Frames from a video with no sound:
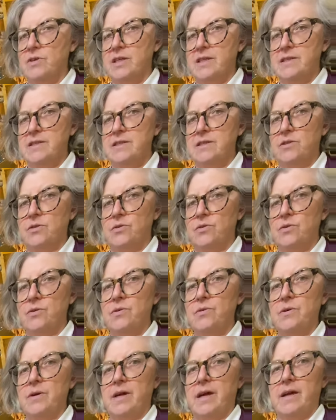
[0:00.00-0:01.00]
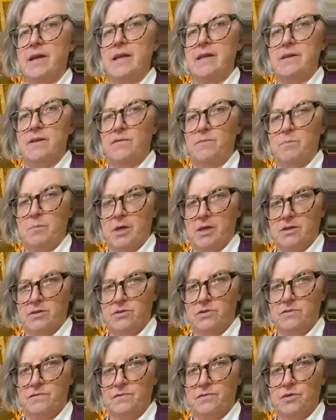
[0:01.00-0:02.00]
indigo in a
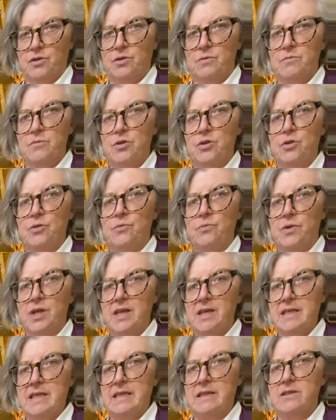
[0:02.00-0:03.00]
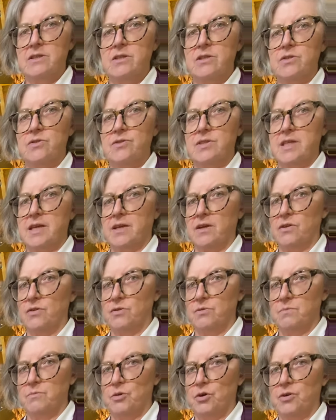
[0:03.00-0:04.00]
powder form, you will need to take a
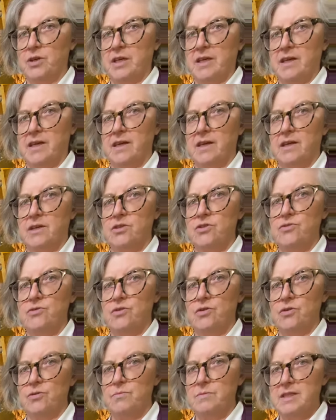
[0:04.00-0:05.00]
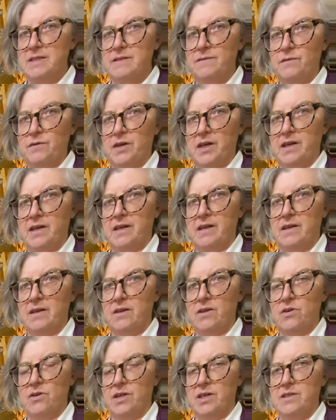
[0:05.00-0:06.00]
lot more care to humidify
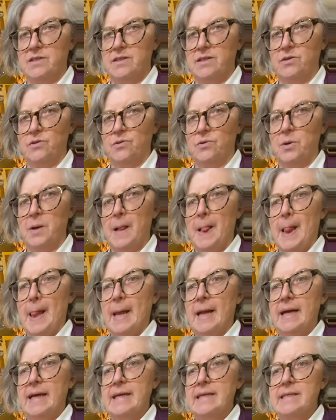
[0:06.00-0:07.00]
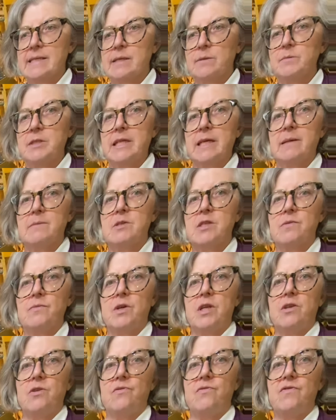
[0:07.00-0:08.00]
your indigo. And sometimes
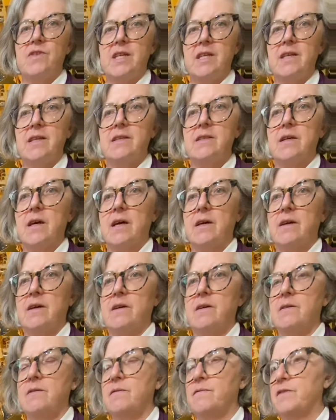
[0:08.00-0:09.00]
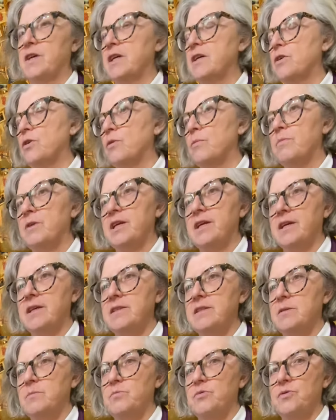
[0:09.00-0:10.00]
when you read a very
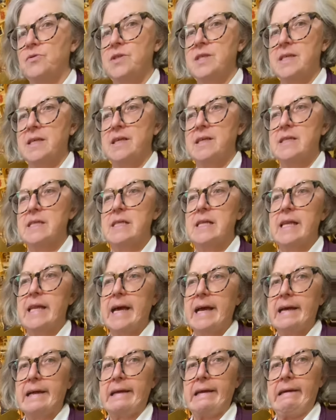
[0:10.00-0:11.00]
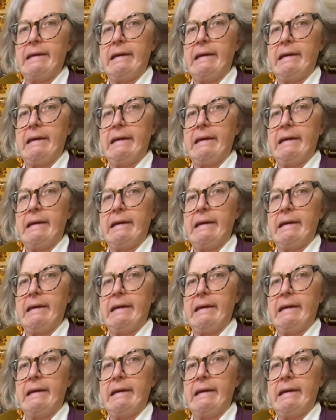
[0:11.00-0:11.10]
complicated process like